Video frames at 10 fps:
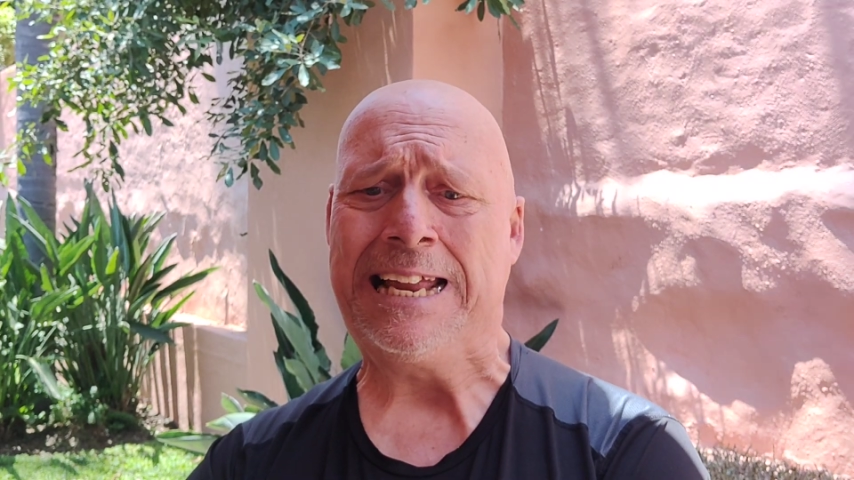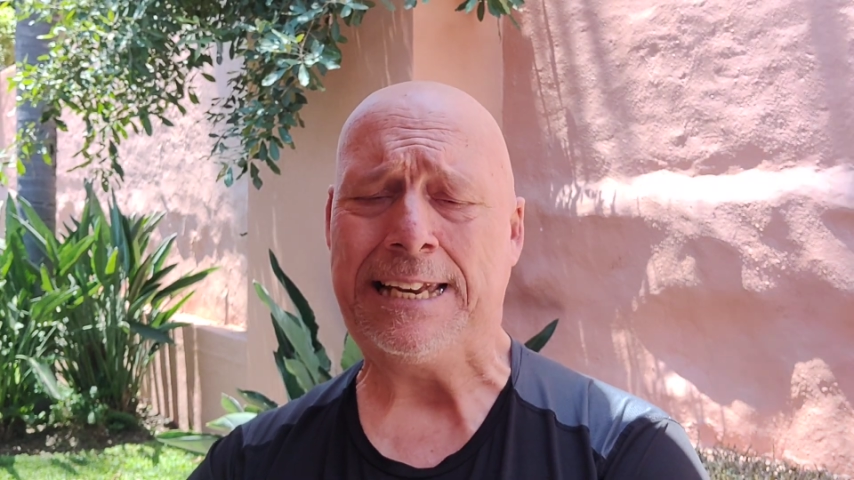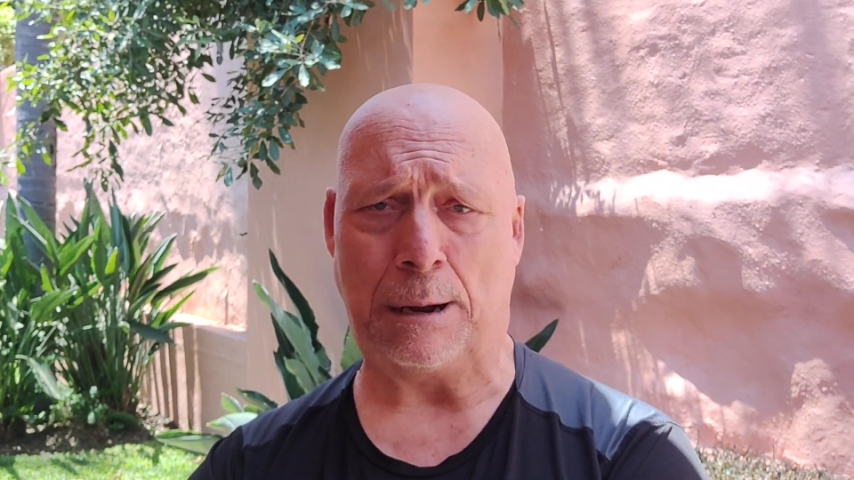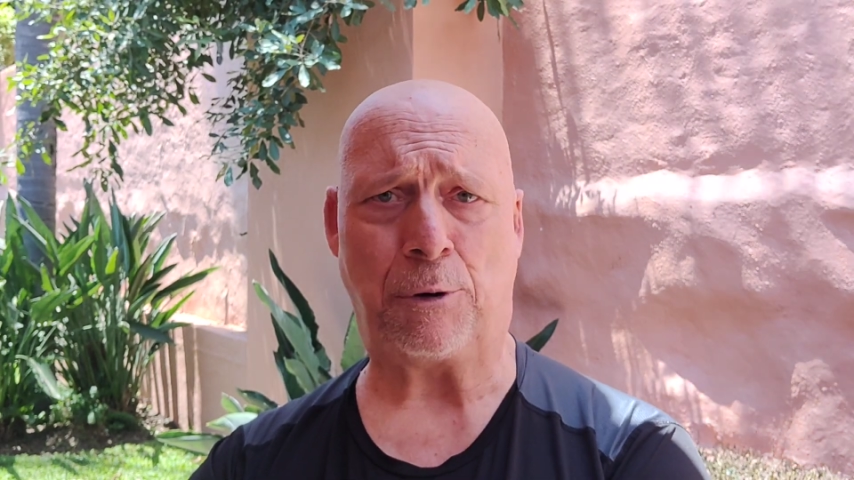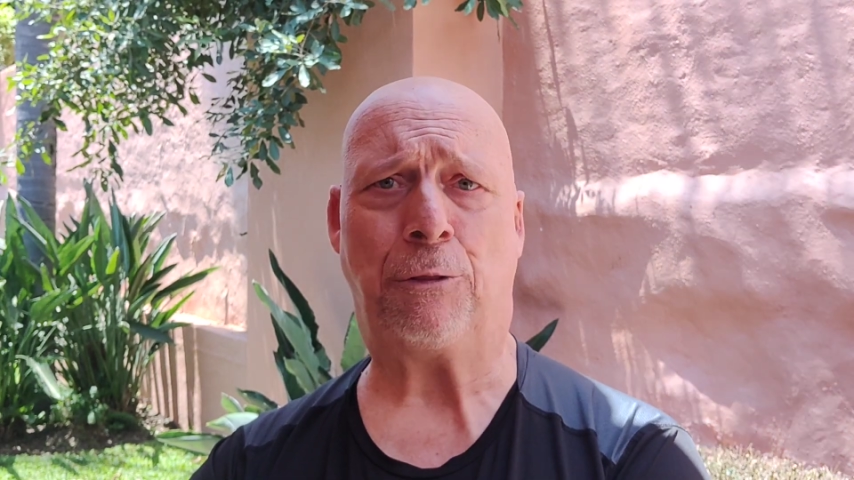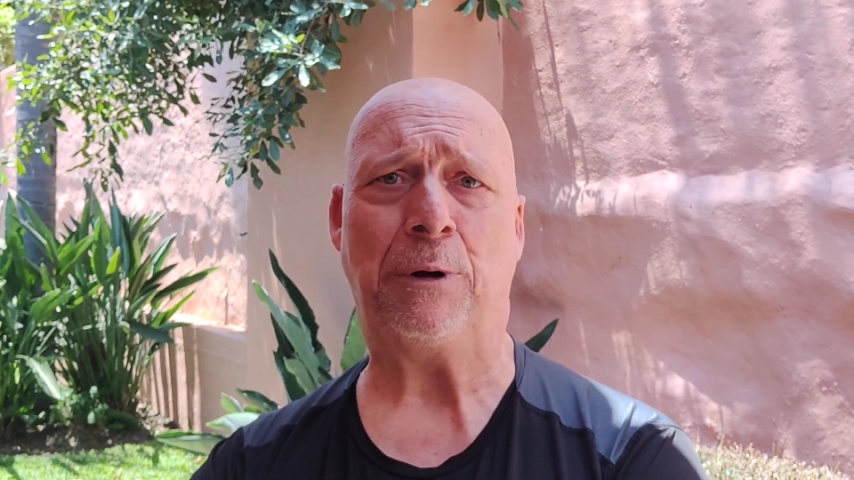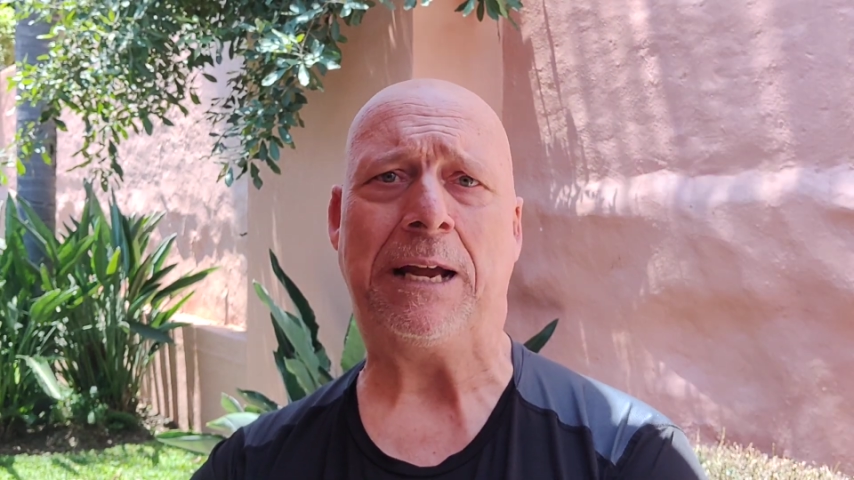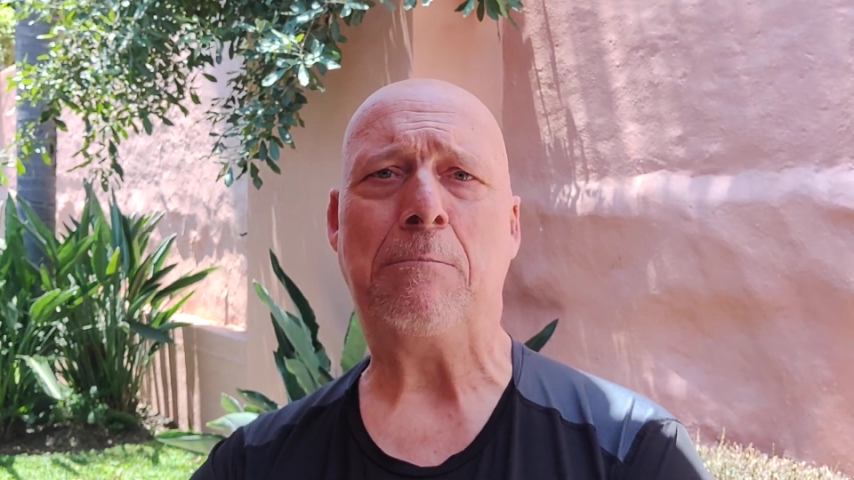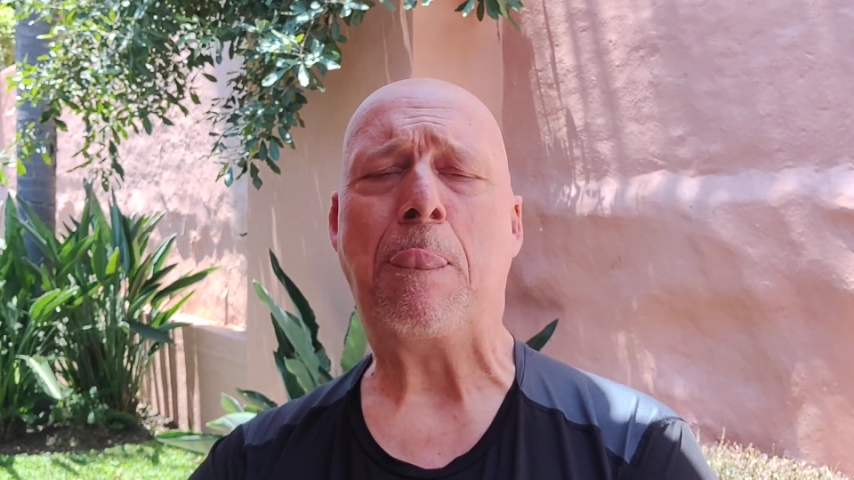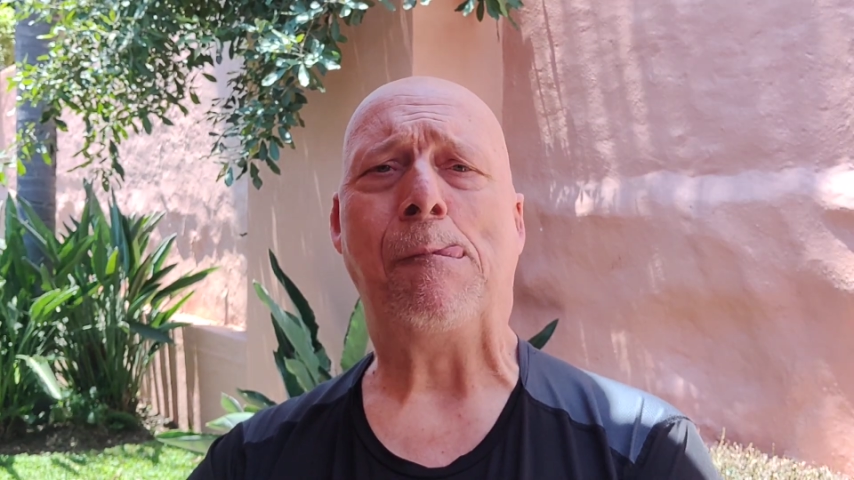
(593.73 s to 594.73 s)
Number
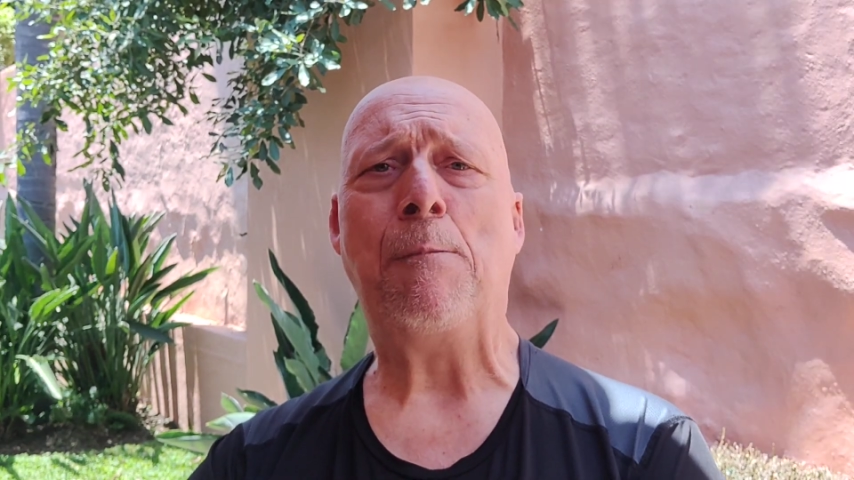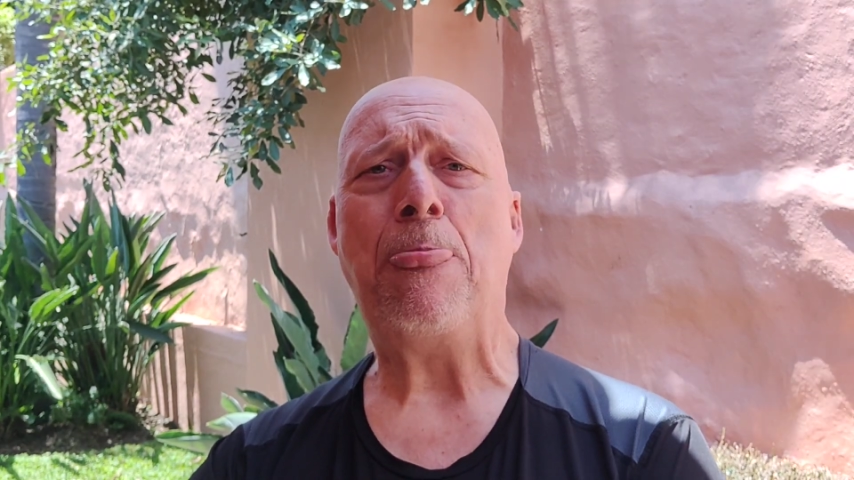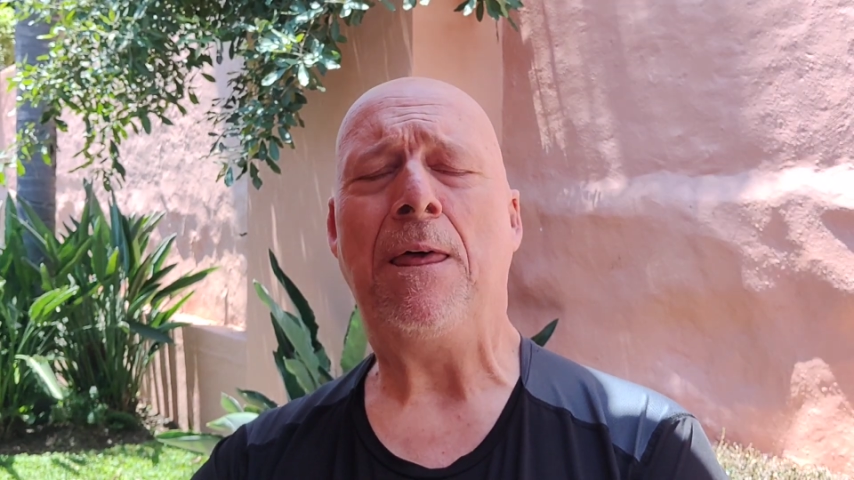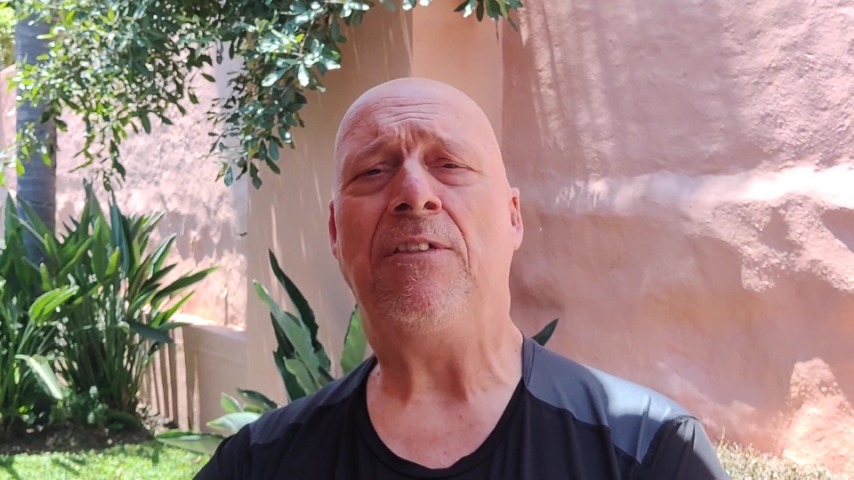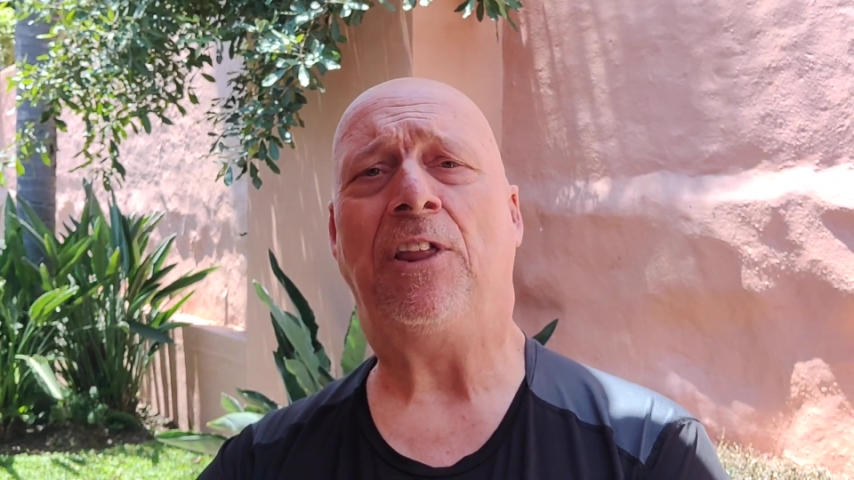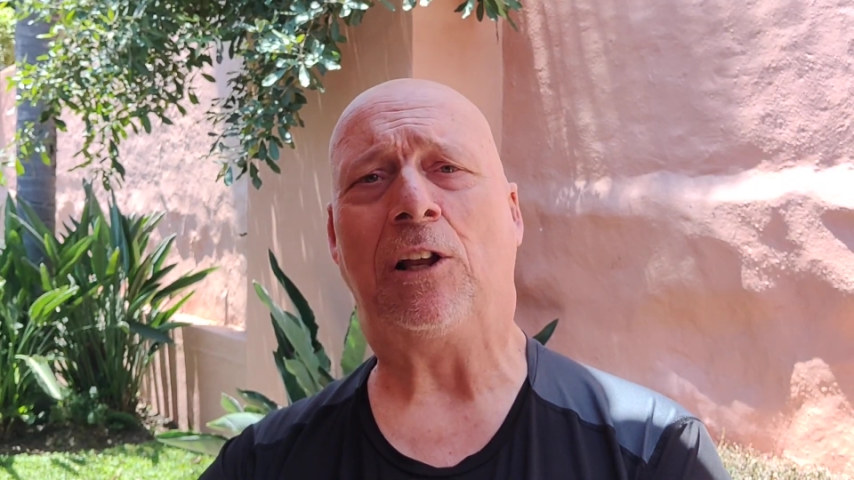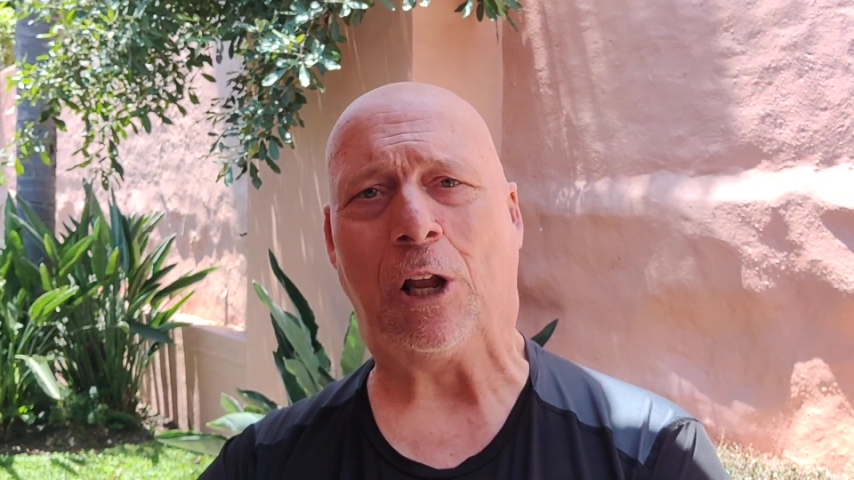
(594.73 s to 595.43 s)
3, the